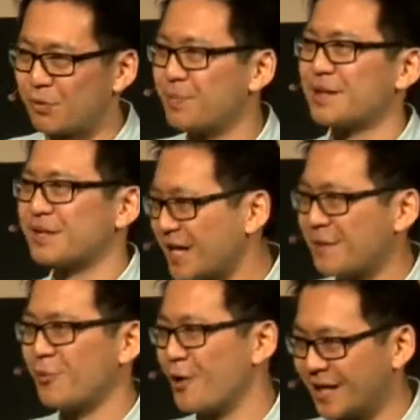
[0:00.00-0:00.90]
repeat the
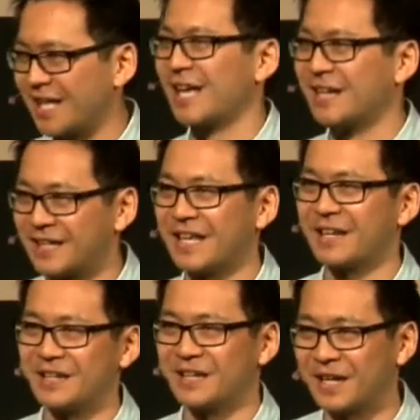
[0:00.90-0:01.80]
same word again and
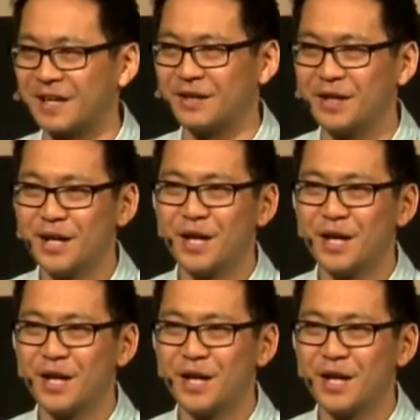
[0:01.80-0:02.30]
again and again.